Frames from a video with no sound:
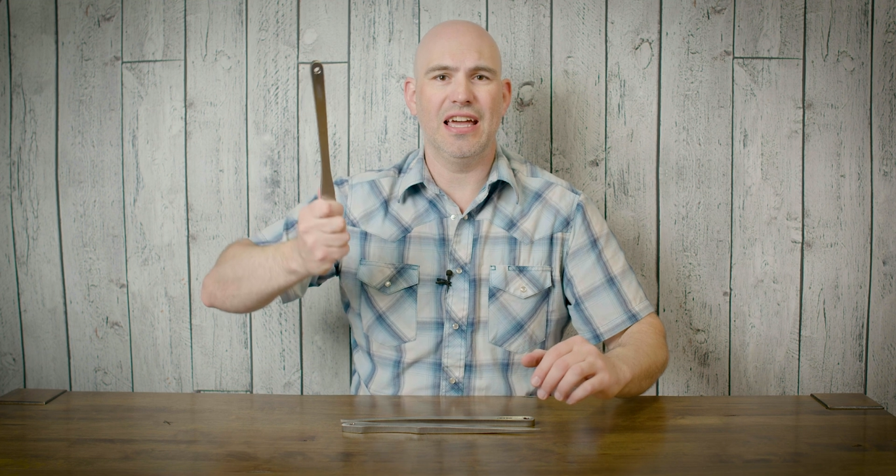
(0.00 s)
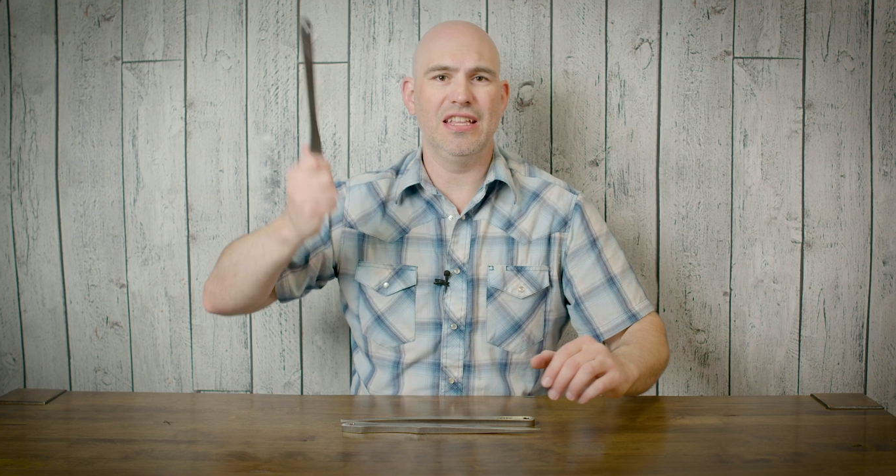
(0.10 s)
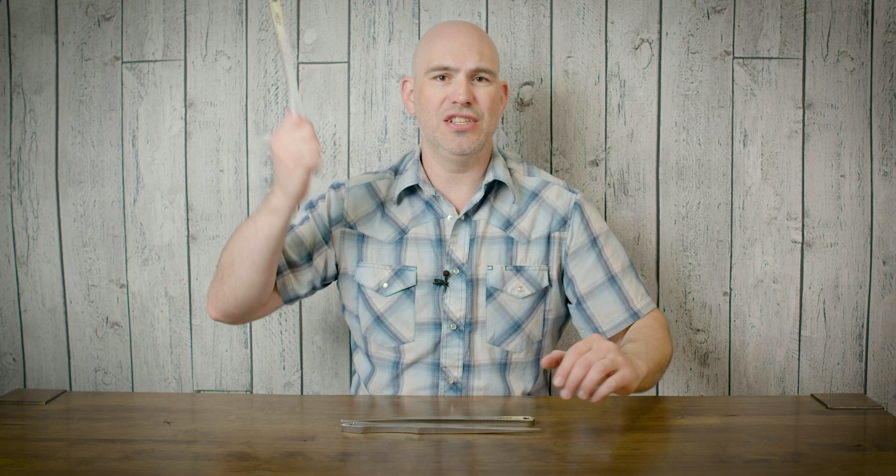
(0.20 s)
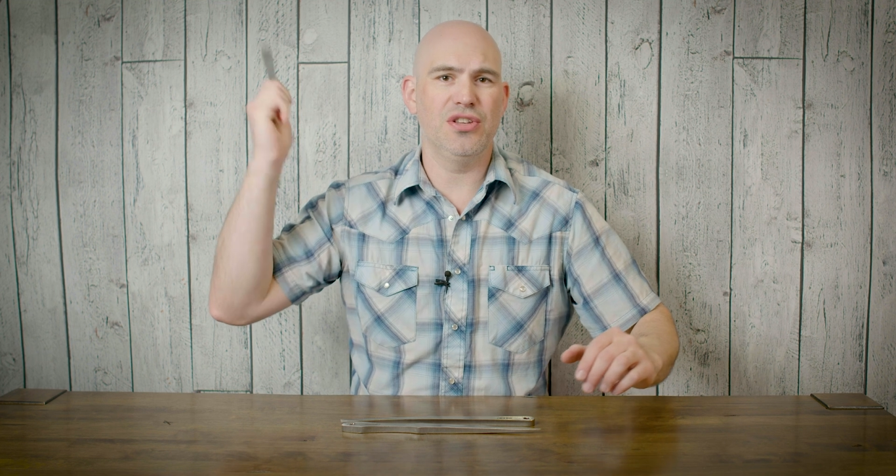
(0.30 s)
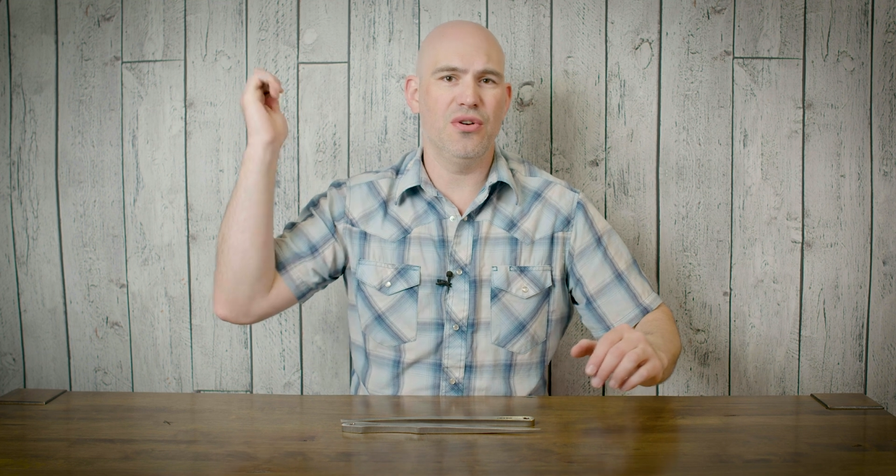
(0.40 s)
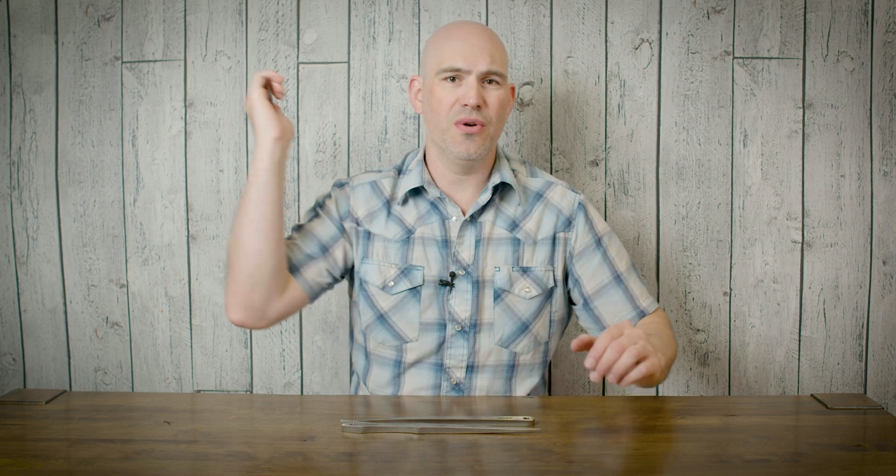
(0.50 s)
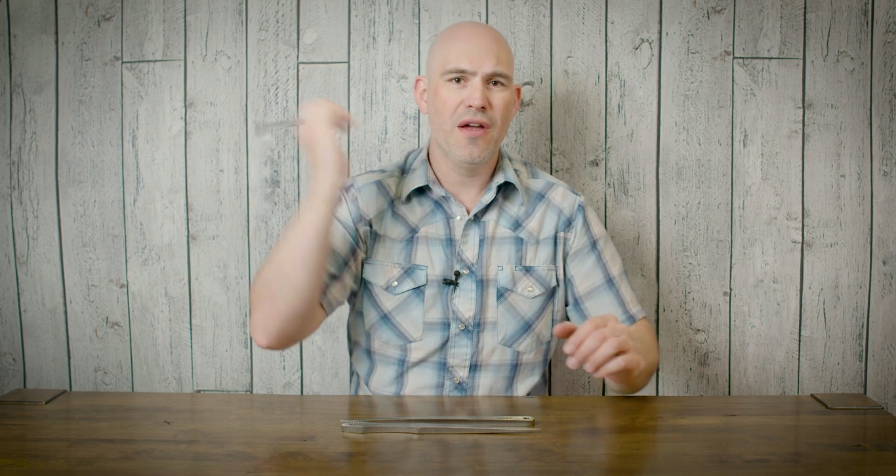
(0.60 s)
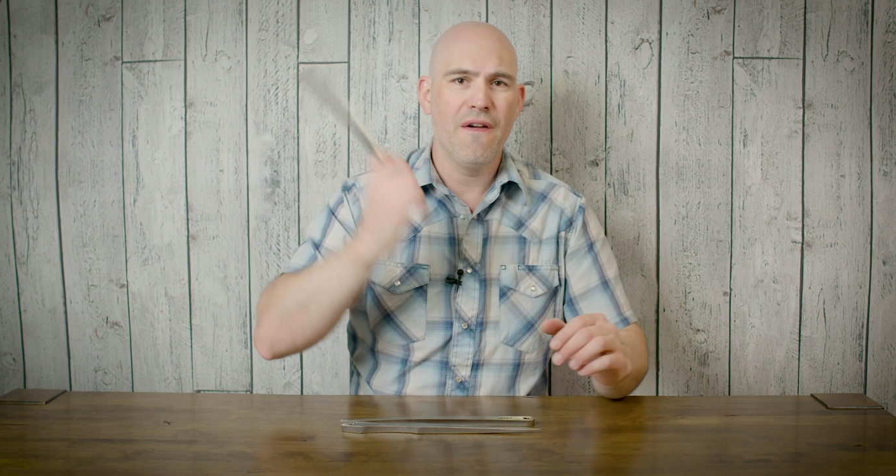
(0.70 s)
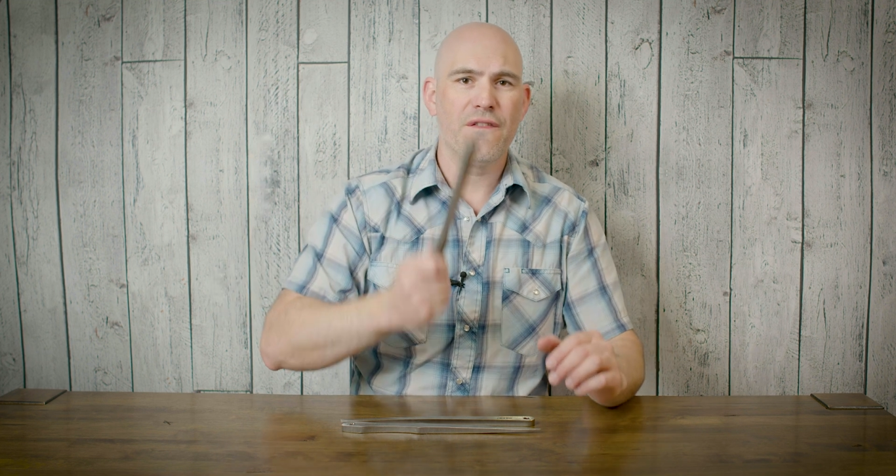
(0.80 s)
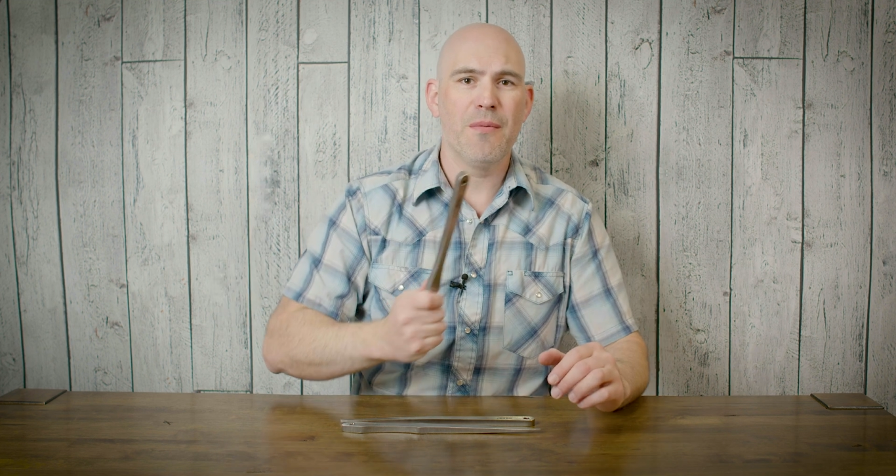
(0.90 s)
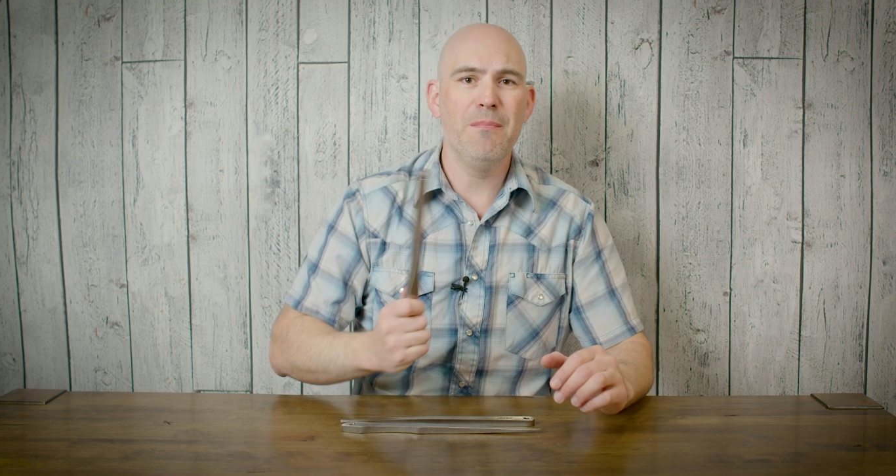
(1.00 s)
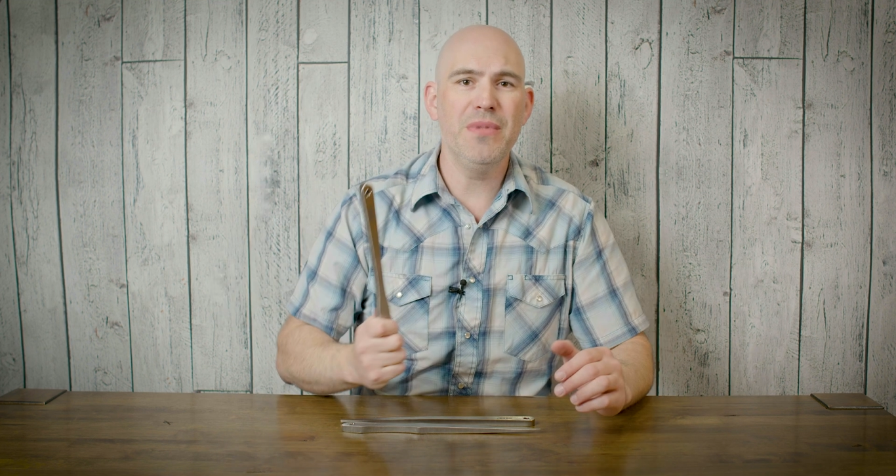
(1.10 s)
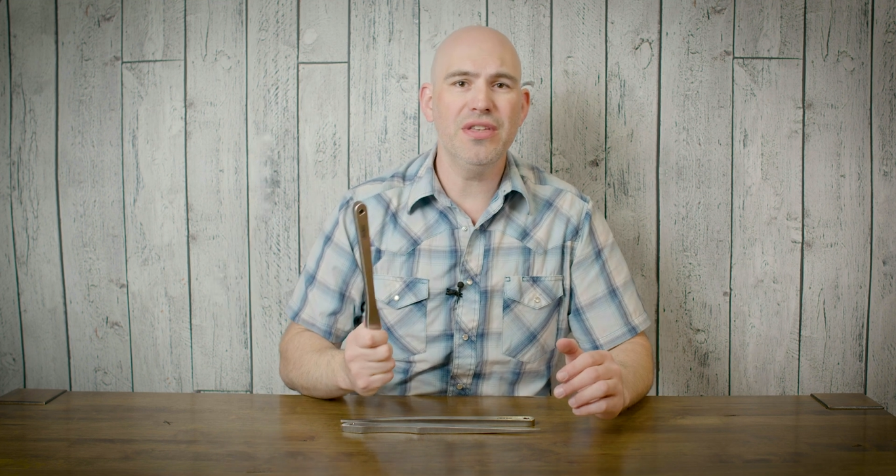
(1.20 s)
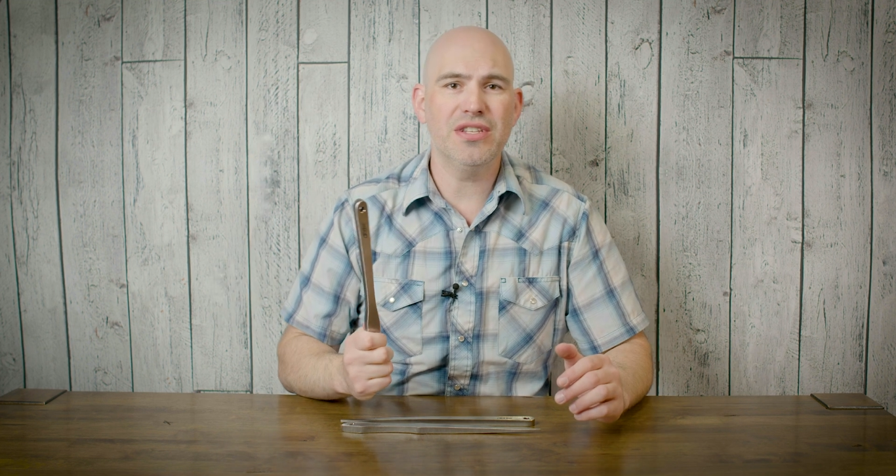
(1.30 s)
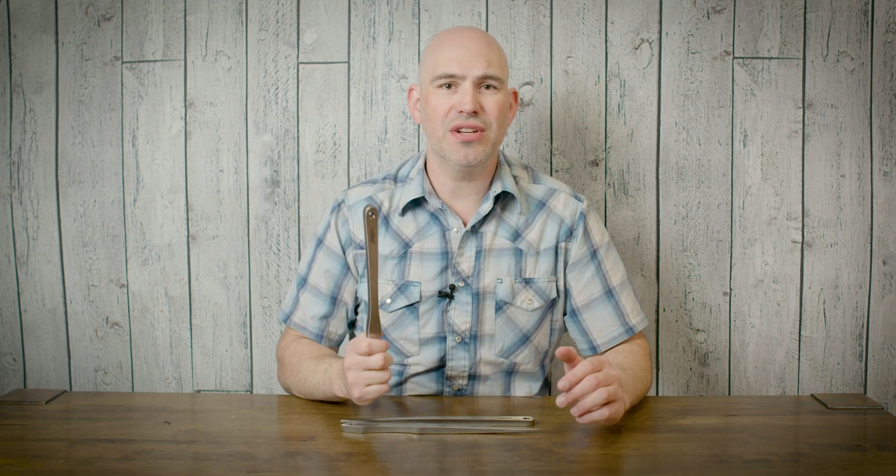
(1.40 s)
And so for
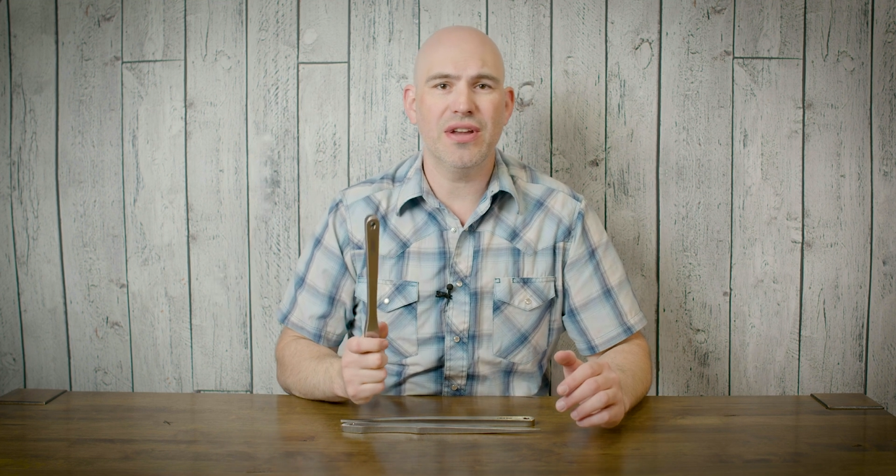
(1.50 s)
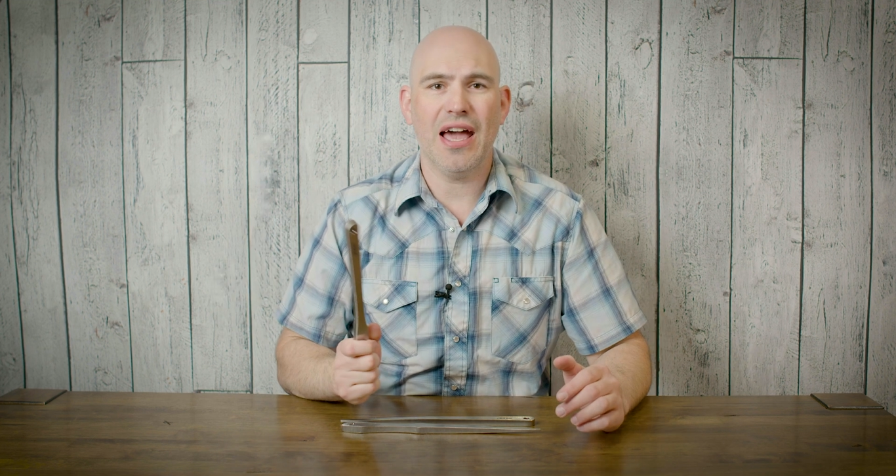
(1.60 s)
military